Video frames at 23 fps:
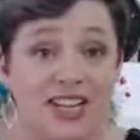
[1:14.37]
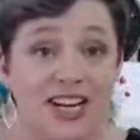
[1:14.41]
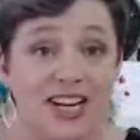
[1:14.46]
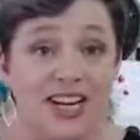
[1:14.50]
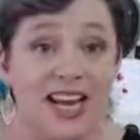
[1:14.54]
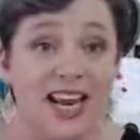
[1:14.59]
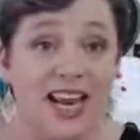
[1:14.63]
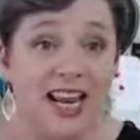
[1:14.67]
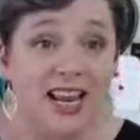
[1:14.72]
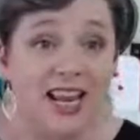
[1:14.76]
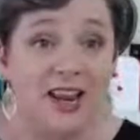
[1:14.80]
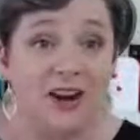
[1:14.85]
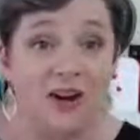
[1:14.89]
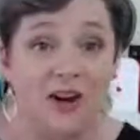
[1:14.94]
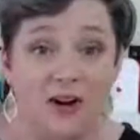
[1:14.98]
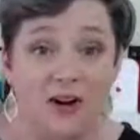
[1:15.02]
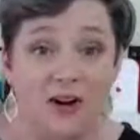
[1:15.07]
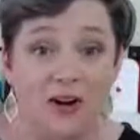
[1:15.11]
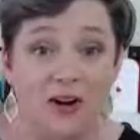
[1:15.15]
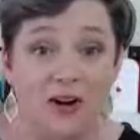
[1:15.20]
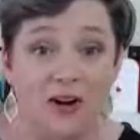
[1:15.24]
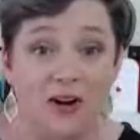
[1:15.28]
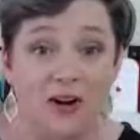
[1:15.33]
removing
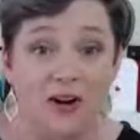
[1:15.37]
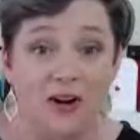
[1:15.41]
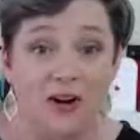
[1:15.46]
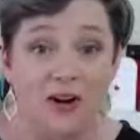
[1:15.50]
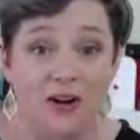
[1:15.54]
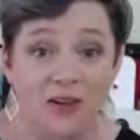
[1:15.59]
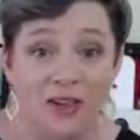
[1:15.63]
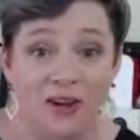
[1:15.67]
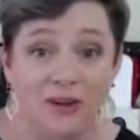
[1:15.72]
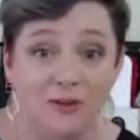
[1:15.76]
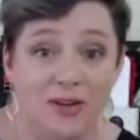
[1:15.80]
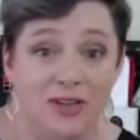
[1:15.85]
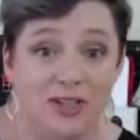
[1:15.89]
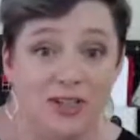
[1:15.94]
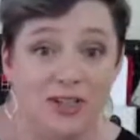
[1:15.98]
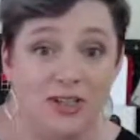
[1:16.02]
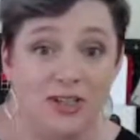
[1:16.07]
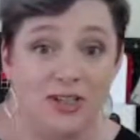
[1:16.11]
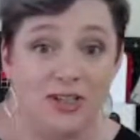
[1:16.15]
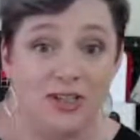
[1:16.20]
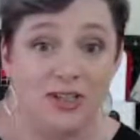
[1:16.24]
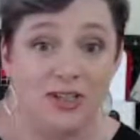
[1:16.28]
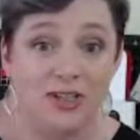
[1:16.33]
inactive members of our
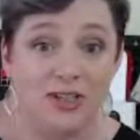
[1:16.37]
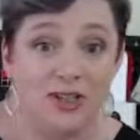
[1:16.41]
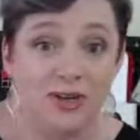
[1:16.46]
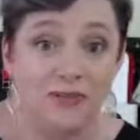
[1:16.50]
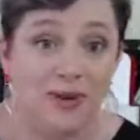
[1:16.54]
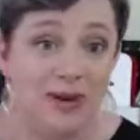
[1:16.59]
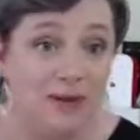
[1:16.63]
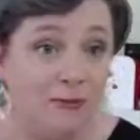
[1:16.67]
Facebook groups.